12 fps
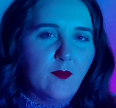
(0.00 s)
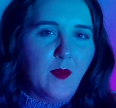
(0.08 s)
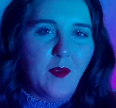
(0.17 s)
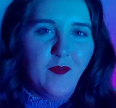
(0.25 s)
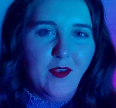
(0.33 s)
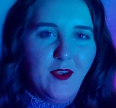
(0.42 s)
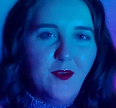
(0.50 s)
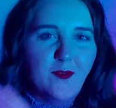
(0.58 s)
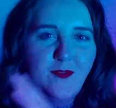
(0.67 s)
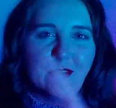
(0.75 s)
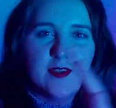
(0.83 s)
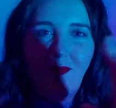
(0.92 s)
my
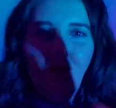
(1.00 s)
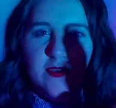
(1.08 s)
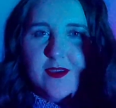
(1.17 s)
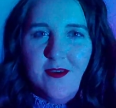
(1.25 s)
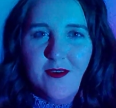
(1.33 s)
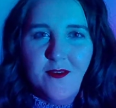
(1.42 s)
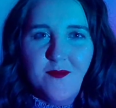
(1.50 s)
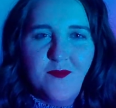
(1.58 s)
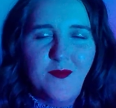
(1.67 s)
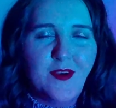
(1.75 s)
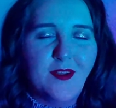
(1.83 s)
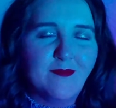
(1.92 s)
videos of the year,
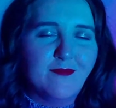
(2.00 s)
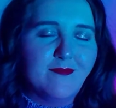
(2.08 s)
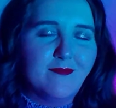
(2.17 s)
but